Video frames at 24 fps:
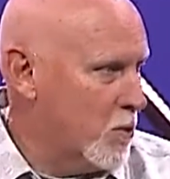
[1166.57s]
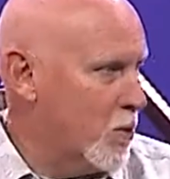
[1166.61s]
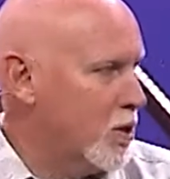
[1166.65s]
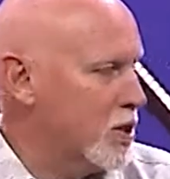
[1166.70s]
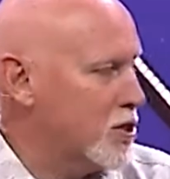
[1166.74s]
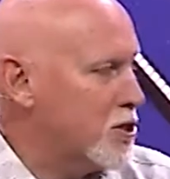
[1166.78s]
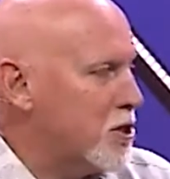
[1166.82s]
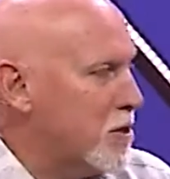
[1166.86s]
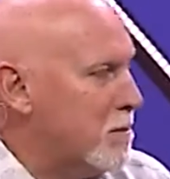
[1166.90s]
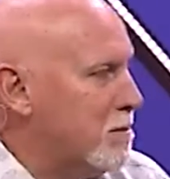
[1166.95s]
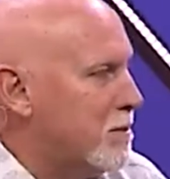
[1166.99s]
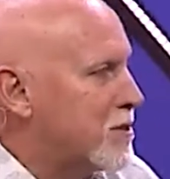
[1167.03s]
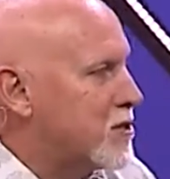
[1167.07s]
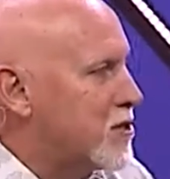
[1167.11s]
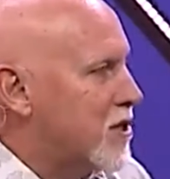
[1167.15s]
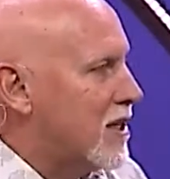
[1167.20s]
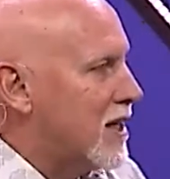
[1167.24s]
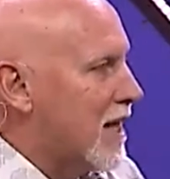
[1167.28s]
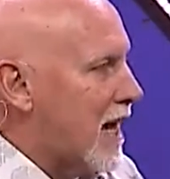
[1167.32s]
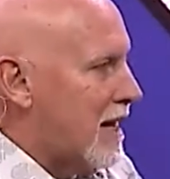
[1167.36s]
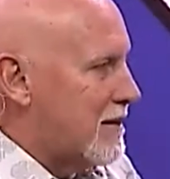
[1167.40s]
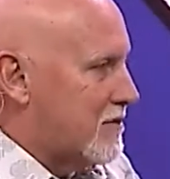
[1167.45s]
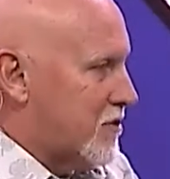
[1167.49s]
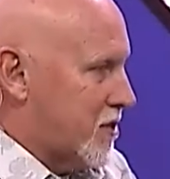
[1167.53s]
Worship is a
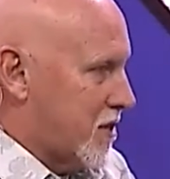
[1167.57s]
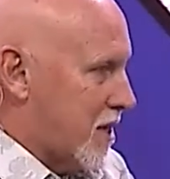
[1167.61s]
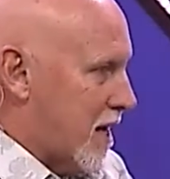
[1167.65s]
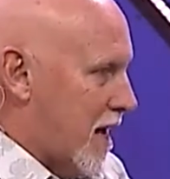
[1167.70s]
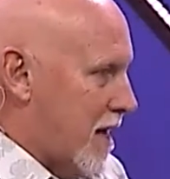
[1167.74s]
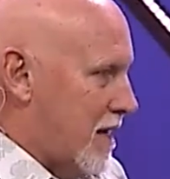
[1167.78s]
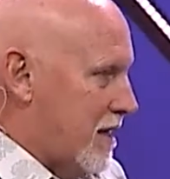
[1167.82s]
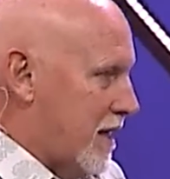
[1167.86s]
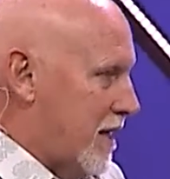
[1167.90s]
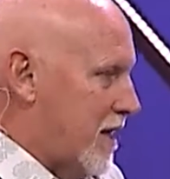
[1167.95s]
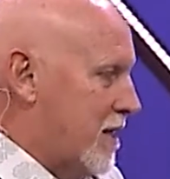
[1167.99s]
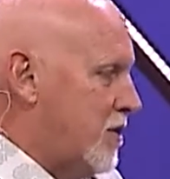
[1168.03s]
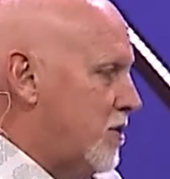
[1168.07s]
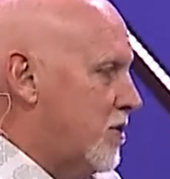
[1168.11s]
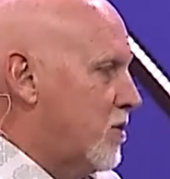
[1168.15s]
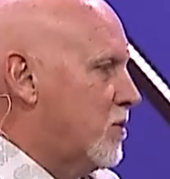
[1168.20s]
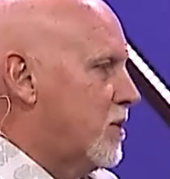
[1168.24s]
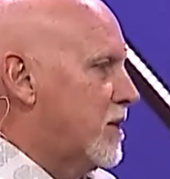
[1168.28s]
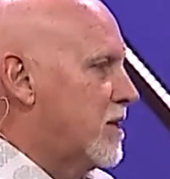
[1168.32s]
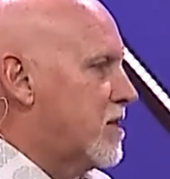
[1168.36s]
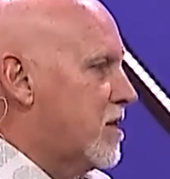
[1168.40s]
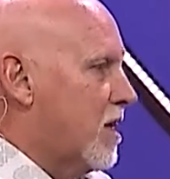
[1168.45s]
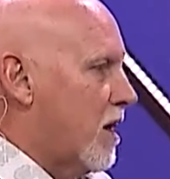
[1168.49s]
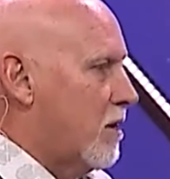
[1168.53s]
lifestyle, and you
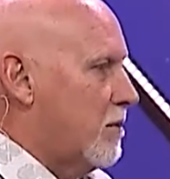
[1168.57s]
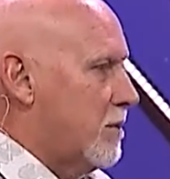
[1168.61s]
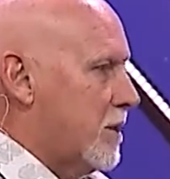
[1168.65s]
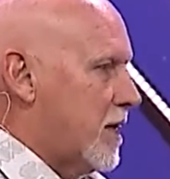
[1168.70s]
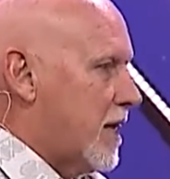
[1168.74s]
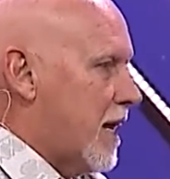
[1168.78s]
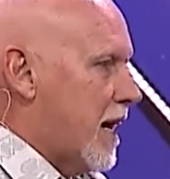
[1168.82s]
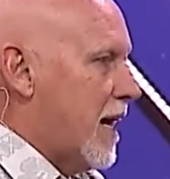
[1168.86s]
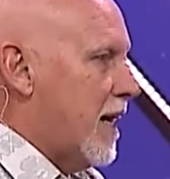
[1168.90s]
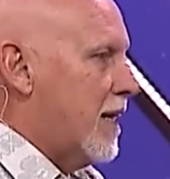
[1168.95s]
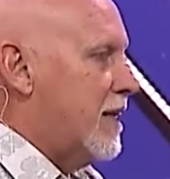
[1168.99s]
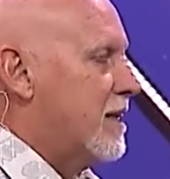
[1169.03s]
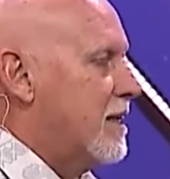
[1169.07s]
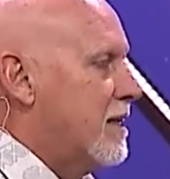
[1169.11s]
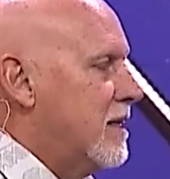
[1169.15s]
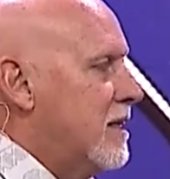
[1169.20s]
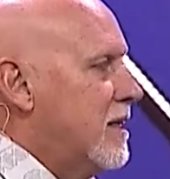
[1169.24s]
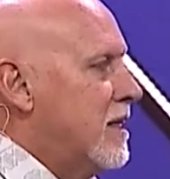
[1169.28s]
would tell me that.